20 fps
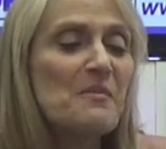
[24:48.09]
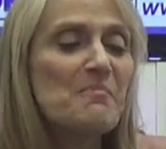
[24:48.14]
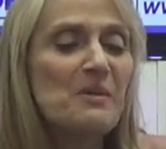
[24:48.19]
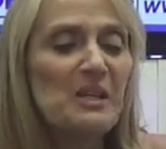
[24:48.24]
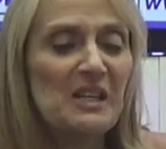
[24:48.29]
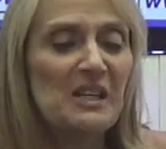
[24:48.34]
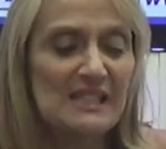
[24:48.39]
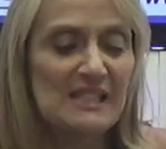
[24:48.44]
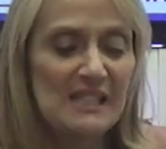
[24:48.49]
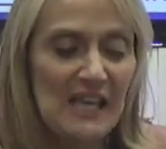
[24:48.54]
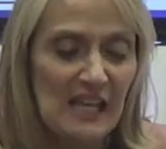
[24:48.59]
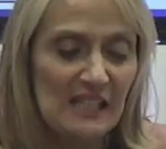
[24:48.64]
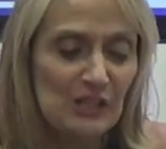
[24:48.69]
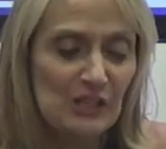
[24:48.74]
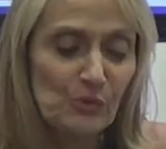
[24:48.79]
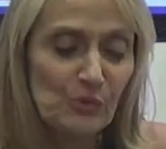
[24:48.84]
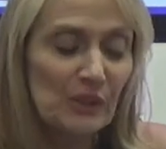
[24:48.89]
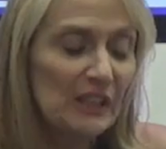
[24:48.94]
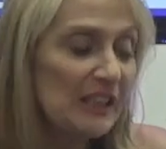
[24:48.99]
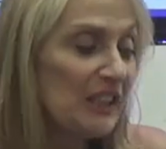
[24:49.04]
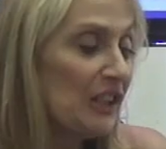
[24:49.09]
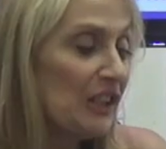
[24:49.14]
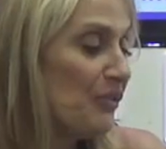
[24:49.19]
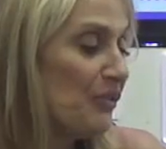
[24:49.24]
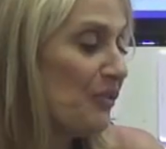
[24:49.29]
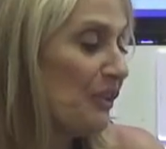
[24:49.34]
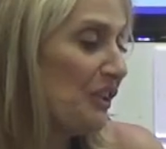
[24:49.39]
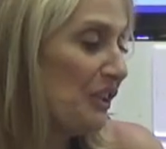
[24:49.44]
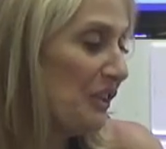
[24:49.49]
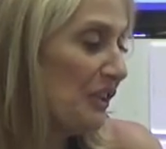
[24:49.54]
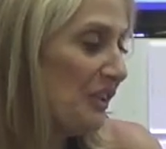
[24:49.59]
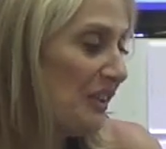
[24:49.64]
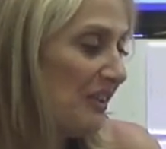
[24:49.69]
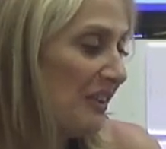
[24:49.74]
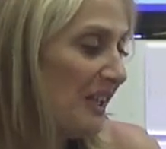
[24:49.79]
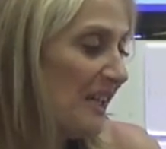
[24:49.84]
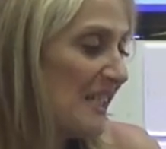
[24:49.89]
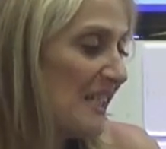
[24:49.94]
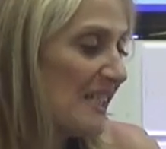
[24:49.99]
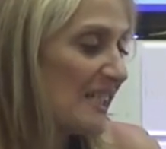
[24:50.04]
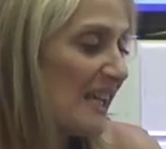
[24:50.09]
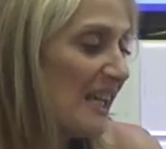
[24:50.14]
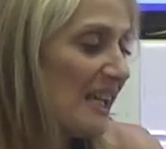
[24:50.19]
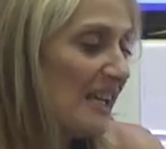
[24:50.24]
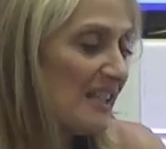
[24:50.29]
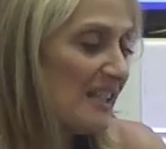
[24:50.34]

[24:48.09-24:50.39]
because that's really good for the universe.